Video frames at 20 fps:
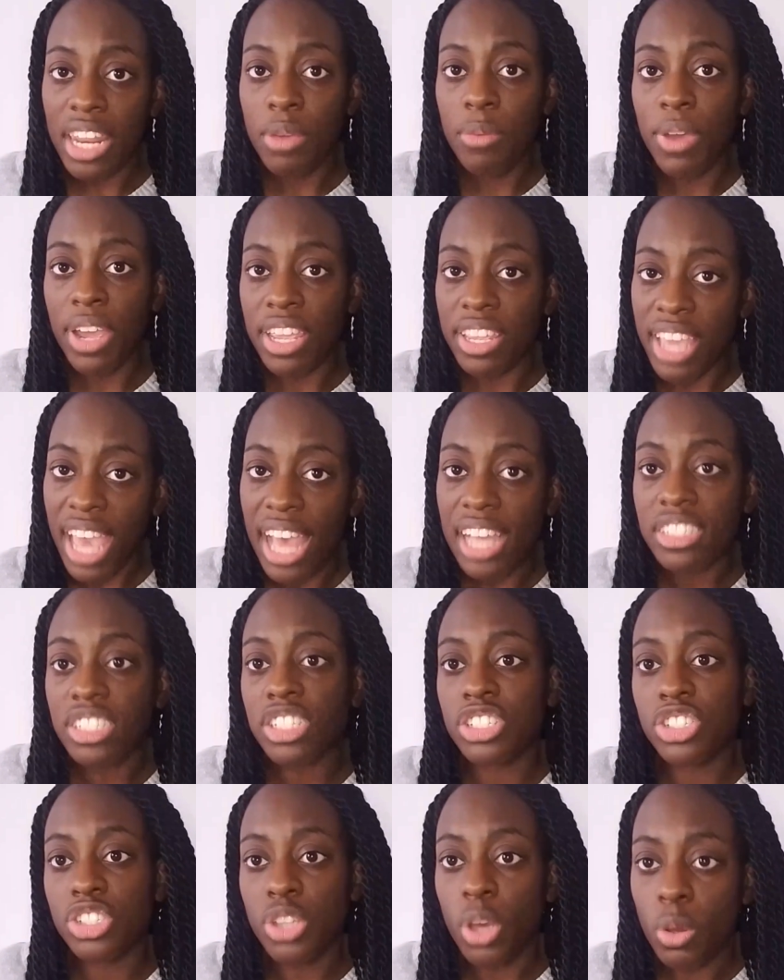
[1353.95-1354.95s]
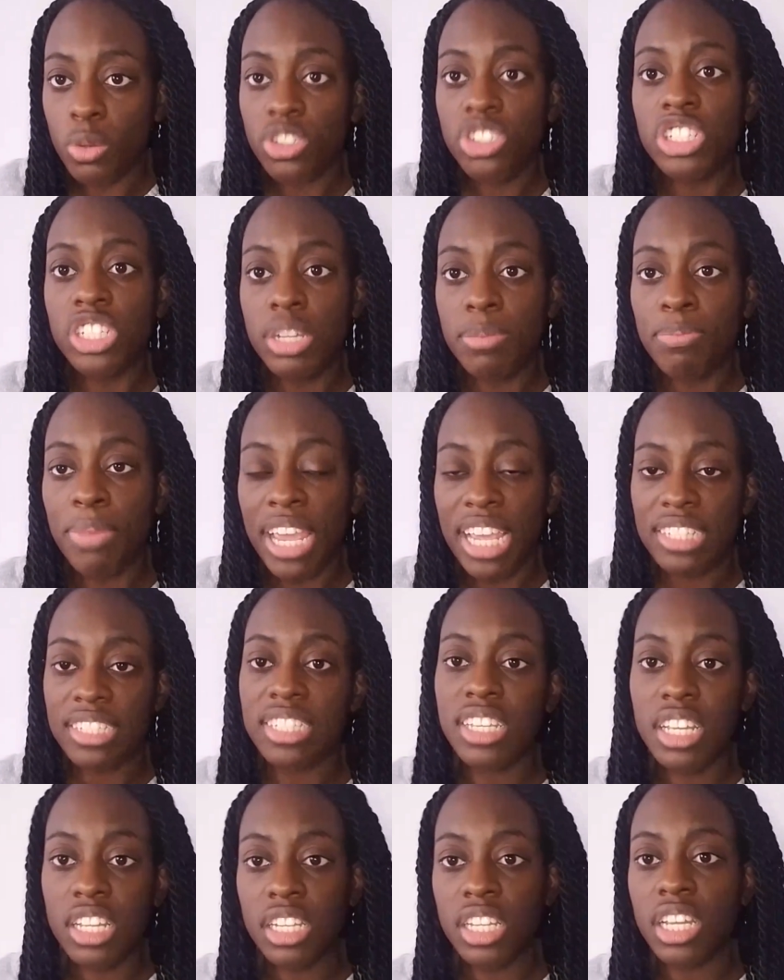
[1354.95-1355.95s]
Anyway, yes, so she
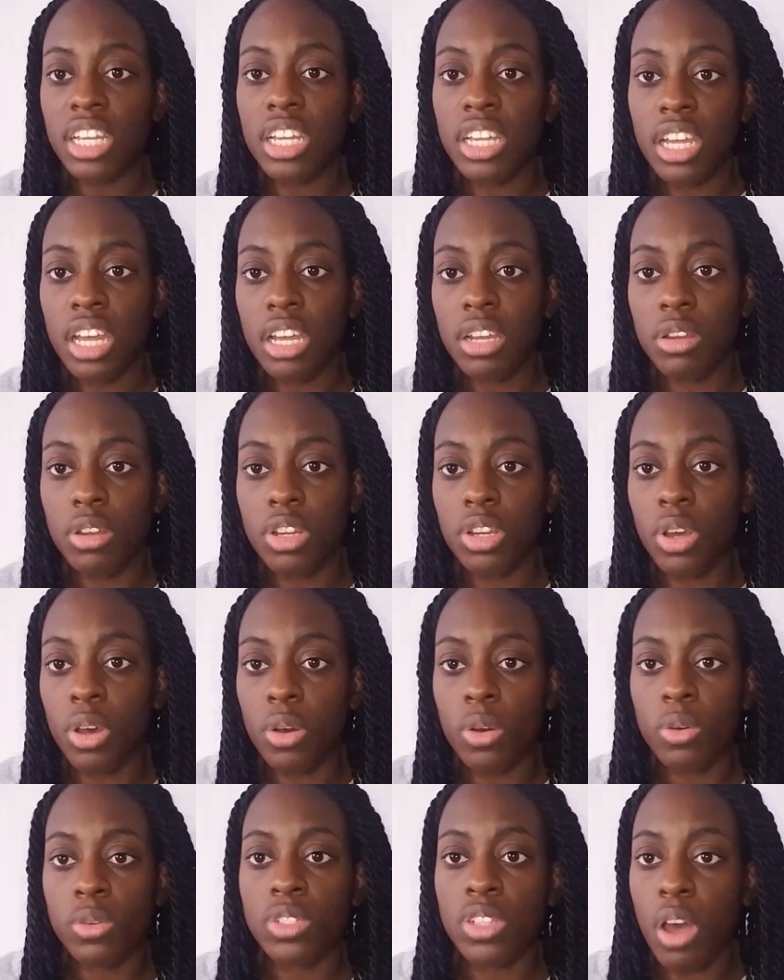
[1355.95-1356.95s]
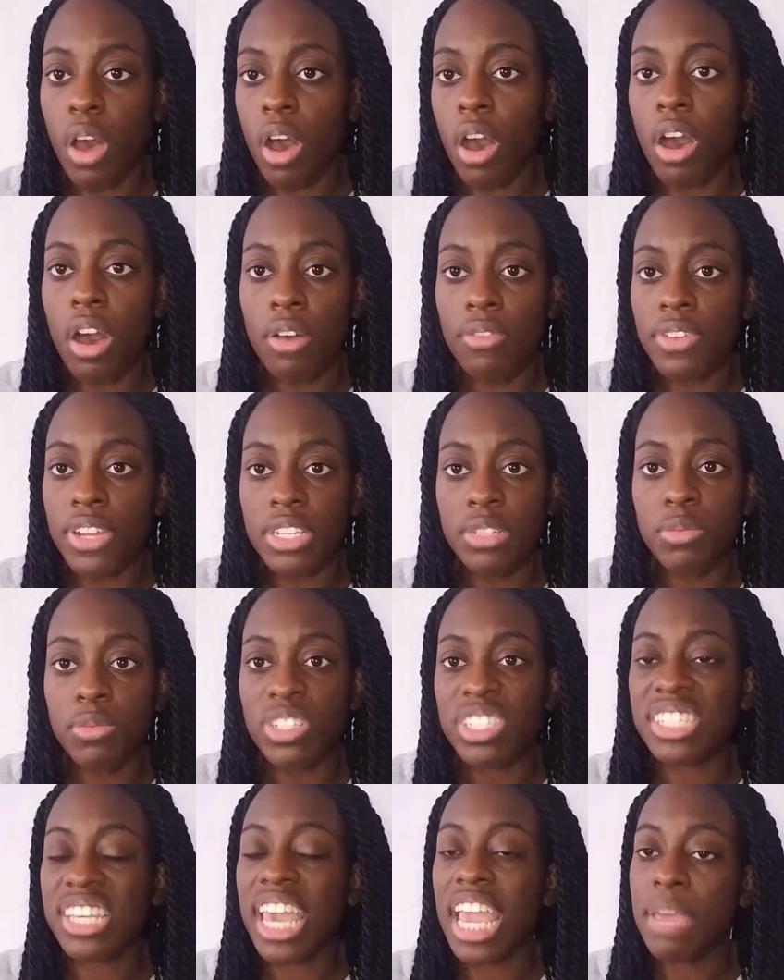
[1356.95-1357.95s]
basically goes off and
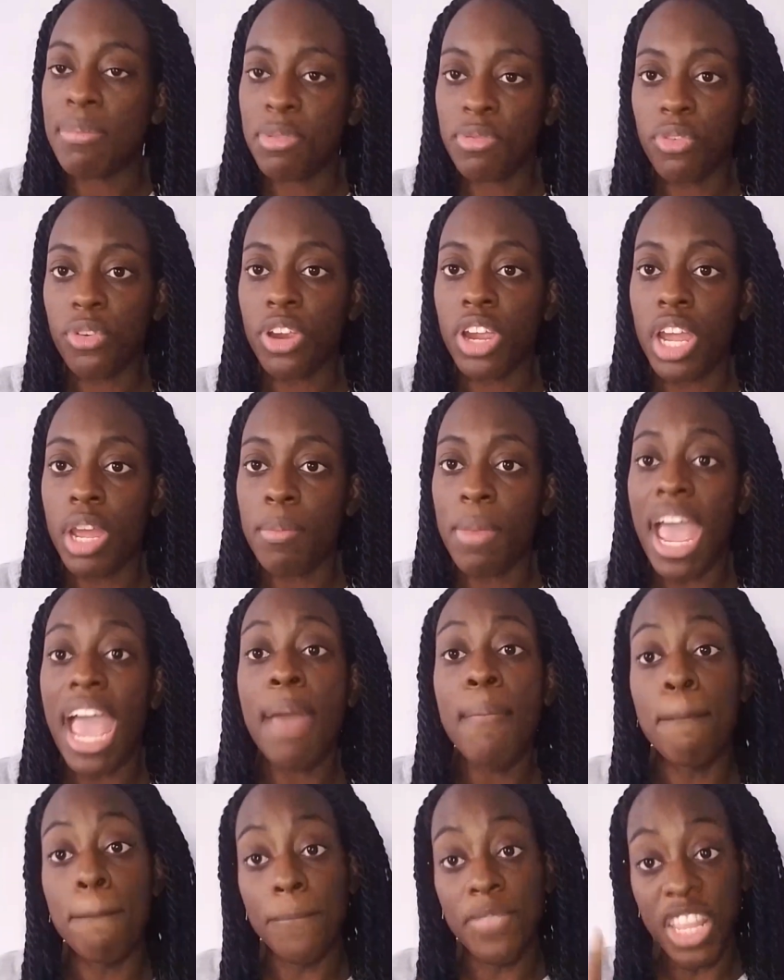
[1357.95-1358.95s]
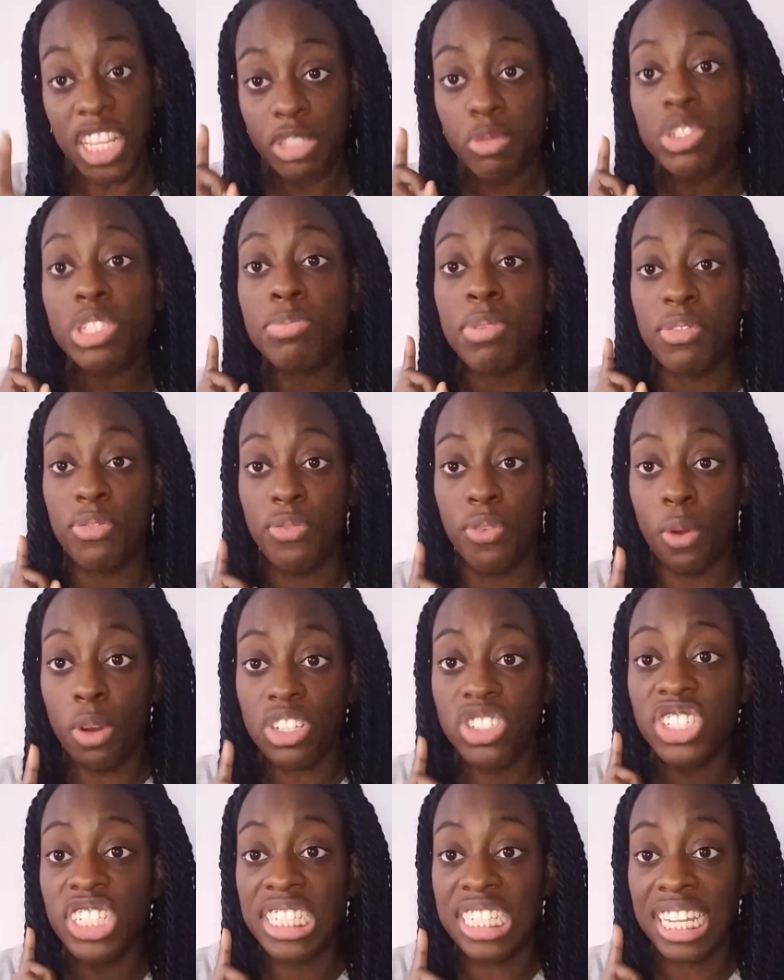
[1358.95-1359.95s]
was caping for him, and this was before
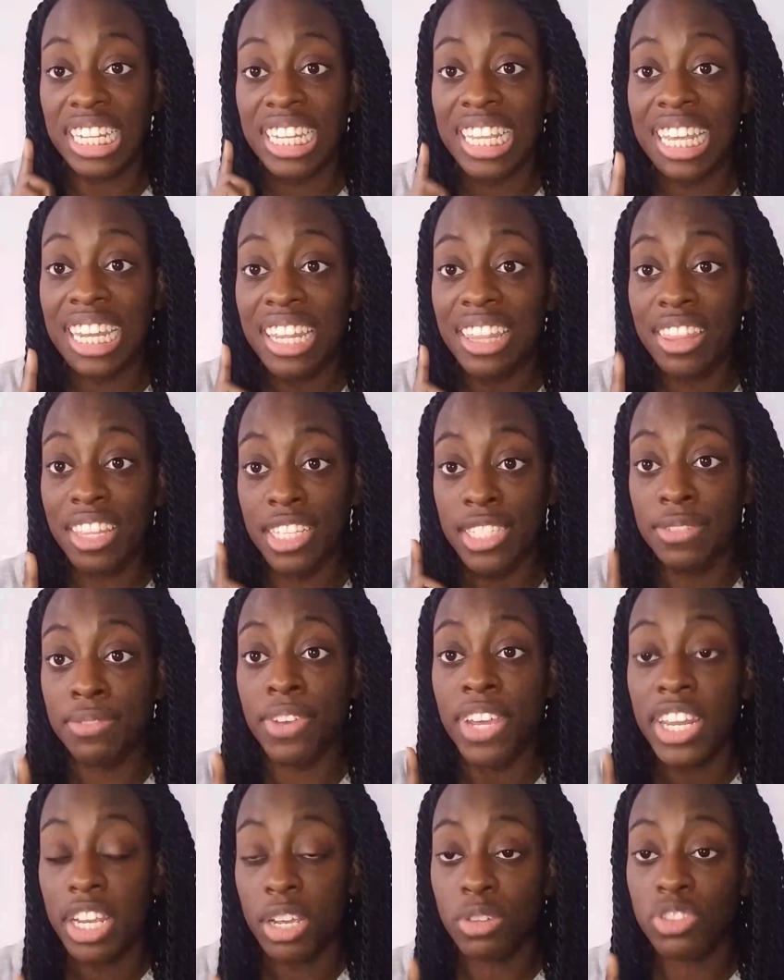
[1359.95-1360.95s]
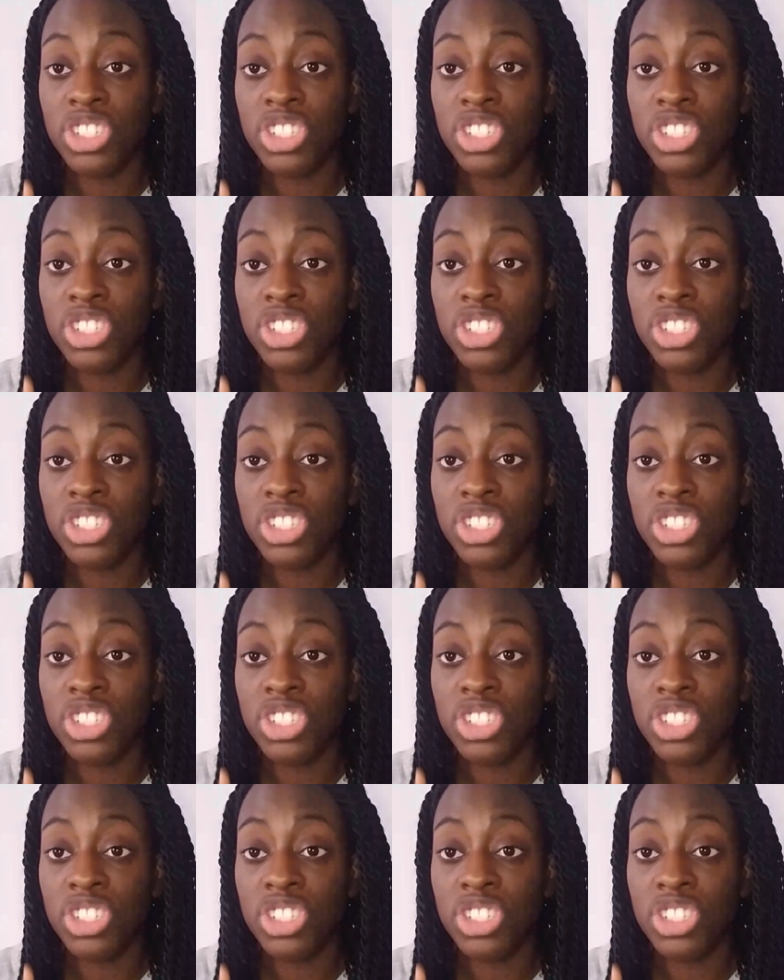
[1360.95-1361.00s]
she deleted this video.